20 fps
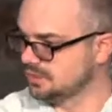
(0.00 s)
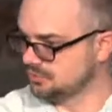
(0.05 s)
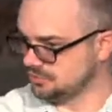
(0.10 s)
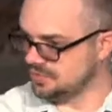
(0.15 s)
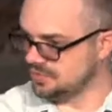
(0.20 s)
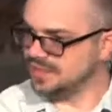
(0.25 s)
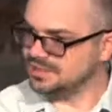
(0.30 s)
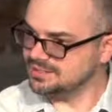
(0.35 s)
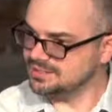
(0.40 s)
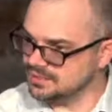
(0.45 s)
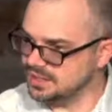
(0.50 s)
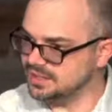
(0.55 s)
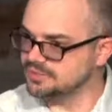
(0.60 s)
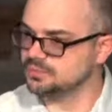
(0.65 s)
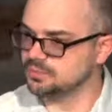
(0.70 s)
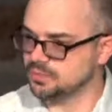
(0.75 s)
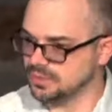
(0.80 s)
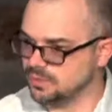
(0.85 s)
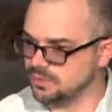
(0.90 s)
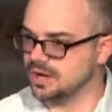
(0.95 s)
So that
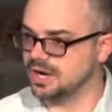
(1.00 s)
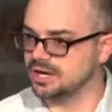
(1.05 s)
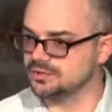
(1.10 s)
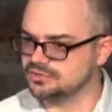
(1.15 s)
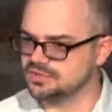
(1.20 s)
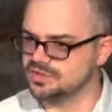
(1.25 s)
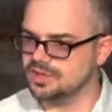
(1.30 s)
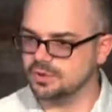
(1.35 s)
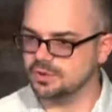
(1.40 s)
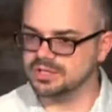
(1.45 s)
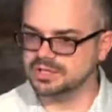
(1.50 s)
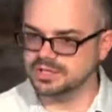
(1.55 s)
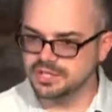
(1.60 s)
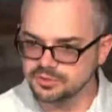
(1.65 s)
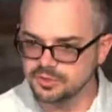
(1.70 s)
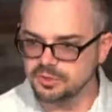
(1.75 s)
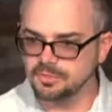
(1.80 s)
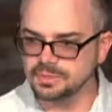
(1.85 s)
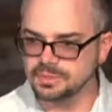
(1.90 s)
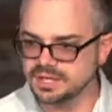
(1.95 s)
does require us to know a
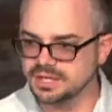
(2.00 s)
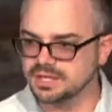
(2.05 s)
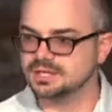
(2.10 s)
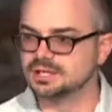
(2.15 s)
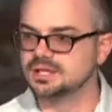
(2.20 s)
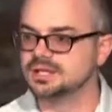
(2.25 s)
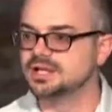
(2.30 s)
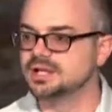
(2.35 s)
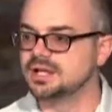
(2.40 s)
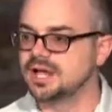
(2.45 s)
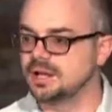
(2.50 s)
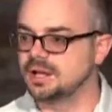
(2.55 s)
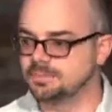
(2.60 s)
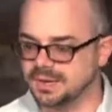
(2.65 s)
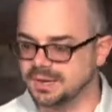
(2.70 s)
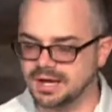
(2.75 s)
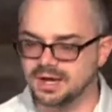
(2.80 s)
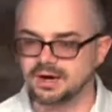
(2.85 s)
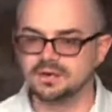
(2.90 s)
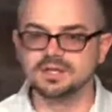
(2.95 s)
little bit
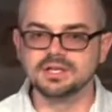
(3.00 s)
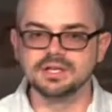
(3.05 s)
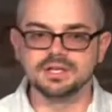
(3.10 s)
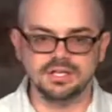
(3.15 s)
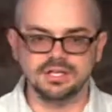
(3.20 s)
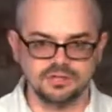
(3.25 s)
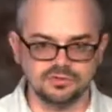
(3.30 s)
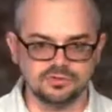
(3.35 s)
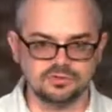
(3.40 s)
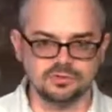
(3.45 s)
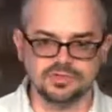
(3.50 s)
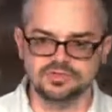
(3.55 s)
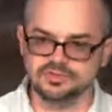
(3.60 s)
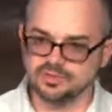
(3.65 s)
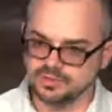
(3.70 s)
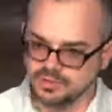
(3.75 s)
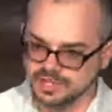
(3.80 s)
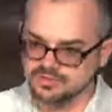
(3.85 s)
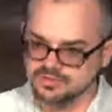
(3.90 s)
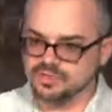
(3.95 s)
about history.
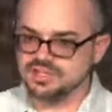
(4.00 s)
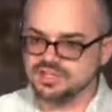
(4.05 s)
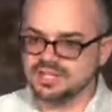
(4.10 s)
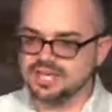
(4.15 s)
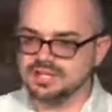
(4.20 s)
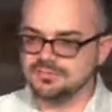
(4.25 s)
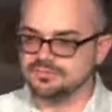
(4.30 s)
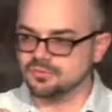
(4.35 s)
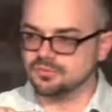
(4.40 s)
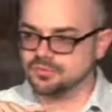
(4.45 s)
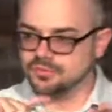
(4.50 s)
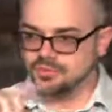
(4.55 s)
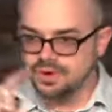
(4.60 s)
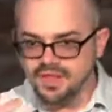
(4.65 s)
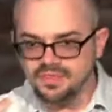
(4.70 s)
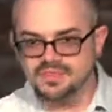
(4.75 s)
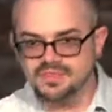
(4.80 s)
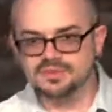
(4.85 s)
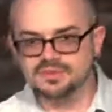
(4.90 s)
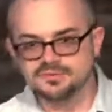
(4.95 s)
So let's just kind of
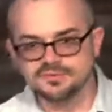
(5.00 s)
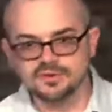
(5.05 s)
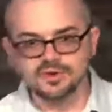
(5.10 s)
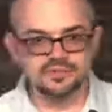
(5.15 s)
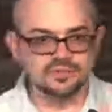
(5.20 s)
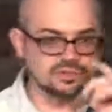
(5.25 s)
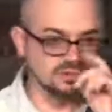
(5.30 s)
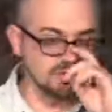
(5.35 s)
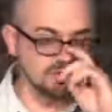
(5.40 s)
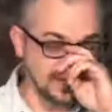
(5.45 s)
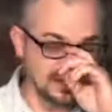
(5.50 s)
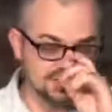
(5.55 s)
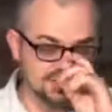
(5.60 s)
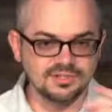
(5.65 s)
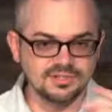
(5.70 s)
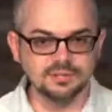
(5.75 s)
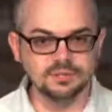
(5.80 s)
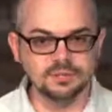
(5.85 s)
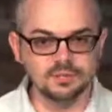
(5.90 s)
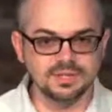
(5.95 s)
run this verse through that and
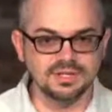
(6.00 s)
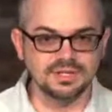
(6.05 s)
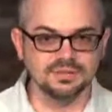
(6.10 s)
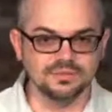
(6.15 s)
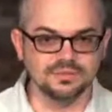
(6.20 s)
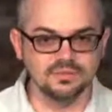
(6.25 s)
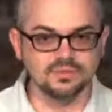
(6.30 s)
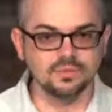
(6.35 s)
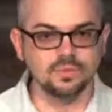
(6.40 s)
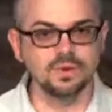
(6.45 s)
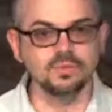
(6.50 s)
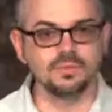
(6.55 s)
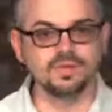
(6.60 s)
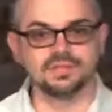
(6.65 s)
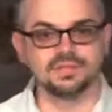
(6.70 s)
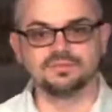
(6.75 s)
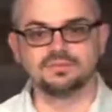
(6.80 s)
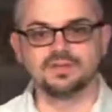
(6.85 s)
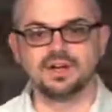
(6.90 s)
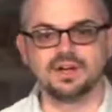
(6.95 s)
see what we
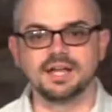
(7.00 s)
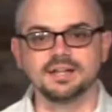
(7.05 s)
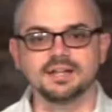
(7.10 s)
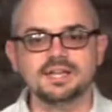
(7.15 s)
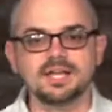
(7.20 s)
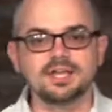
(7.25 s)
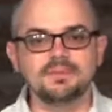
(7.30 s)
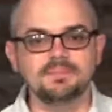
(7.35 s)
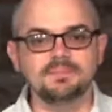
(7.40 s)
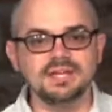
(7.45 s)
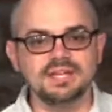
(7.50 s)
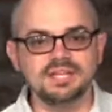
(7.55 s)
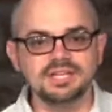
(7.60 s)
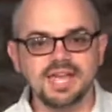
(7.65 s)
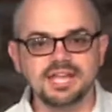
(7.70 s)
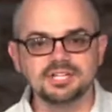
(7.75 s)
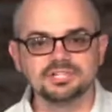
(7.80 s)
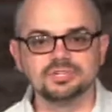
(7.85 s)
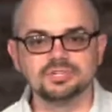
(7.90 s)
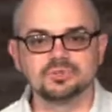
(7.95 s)
can find. Many
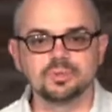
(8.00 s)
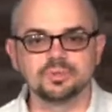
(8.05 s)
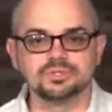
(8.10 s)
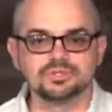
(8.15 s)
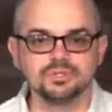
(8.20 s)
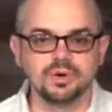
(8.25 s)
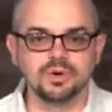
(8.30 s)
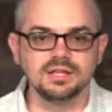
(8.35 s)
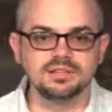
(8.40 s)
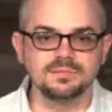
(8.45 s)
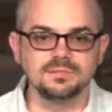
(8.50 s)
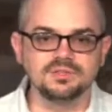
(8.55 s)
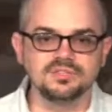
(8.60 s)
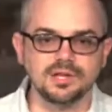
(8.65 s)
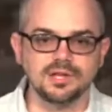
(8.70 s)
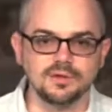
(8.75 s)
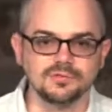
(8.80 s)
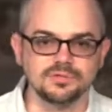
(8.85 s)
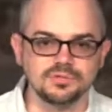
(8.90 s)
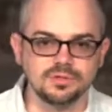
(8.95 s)
nations will join
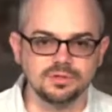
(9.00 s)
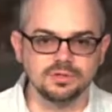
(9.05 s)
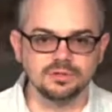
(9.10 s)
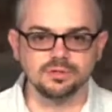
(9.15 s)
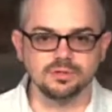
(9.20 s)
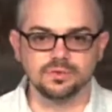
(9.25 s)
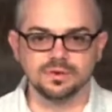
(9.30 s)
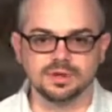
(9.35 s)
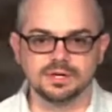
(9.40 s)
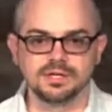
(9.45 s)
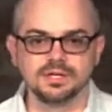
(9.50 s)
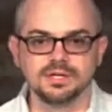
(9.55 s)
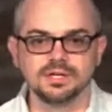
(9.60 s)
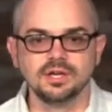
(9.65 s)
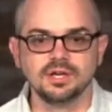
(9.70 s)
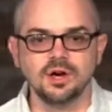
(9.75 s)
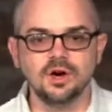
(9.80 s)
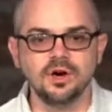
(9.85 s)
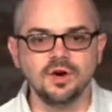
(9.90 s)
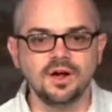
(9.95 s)
themselves to the Lord
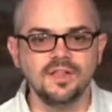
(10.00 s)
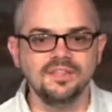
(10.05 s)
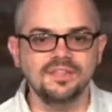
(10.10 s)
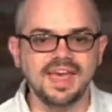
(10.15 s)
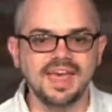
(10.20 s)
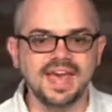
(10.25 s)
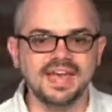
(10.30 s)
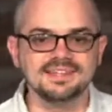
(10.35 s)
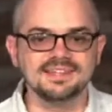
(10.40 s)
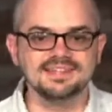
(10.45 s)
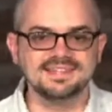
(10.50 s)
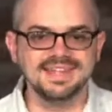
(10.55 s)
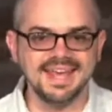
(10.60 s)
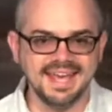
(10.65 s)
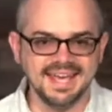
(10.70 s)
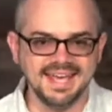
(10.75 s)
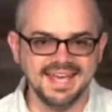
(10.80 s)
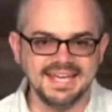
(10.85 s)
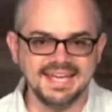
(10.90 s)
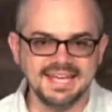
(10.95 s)
on that
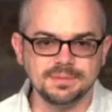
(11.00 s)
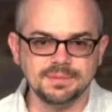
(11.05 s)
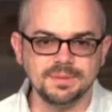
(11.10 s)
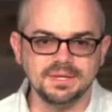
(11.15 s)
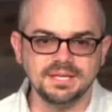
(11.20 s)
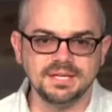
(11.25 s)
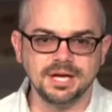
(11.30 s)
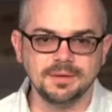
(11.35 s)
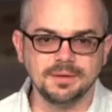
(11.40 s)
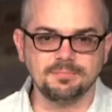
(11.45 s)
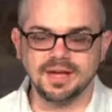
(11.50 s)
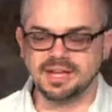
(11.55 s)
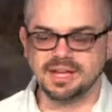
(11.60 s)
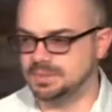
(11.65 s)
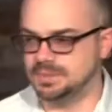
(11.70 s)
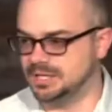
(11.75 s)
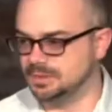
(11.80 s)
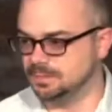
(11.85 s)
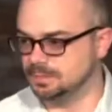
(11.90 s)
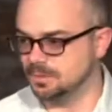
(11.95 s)
day and become my
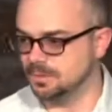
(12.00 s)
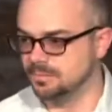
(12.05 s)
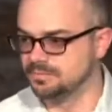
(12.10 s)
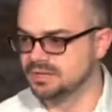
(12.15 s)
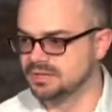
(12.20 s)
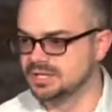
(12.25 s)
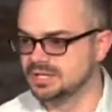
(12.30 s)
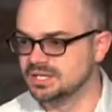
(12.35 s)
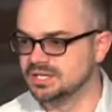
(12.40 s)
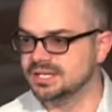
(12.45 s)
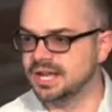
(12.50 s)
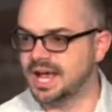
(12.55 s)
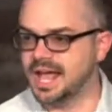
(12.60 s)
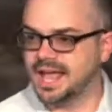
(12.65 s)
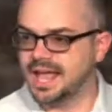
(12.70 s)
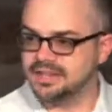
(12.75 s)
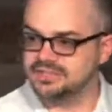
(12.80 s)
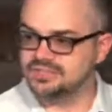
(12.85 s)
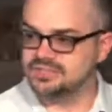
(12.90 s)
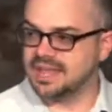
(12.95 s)
people. Now,
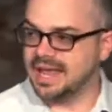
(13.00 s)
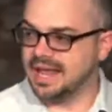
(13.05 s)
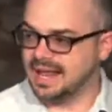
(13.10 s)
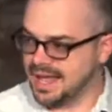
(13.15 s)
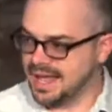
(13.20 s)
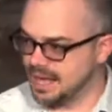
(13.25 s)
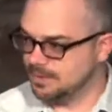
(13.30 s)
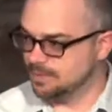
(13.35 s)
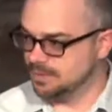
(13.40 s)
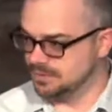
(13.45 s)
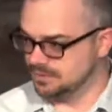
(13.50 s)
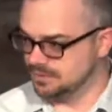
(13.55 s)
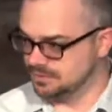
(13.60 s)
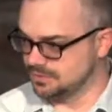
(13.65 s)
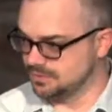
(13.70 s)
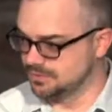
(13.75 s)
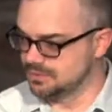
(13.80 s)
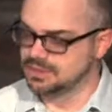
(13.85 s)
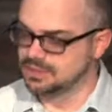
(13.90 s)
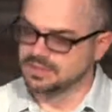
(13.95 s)
has that happened?